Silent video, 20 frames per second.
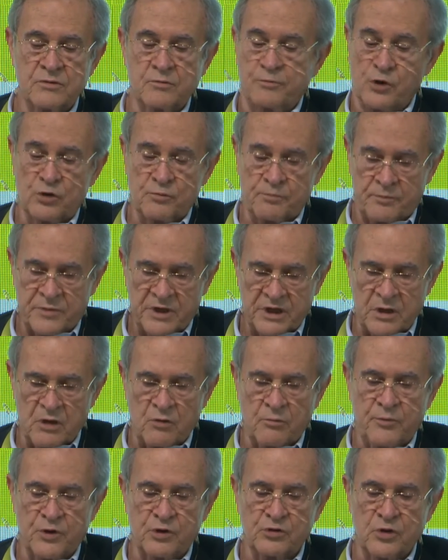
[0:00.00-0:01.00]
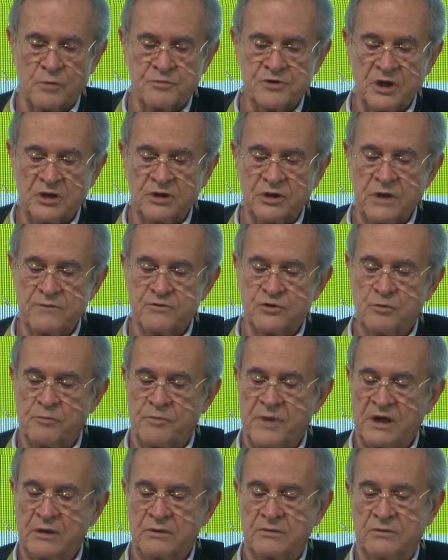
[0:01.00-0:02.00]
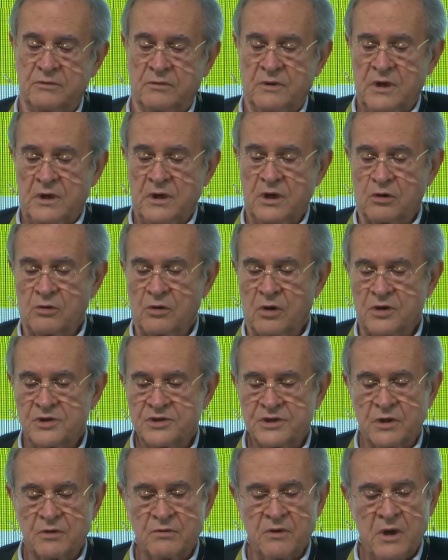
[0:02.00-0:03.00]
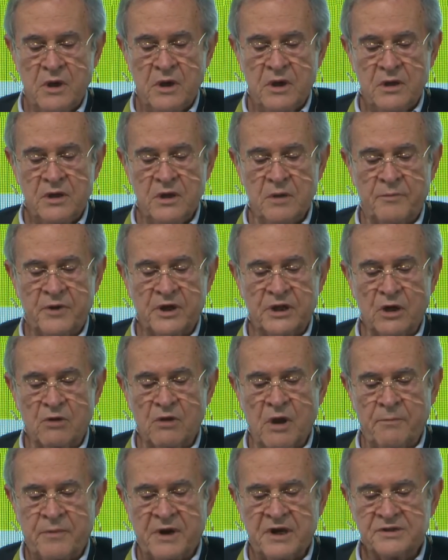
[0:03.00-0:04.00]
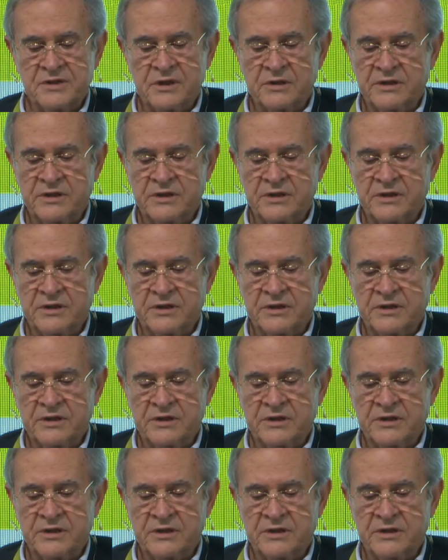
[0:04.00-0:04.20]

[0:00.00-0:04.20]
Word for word: that new genomic techniques may contribute to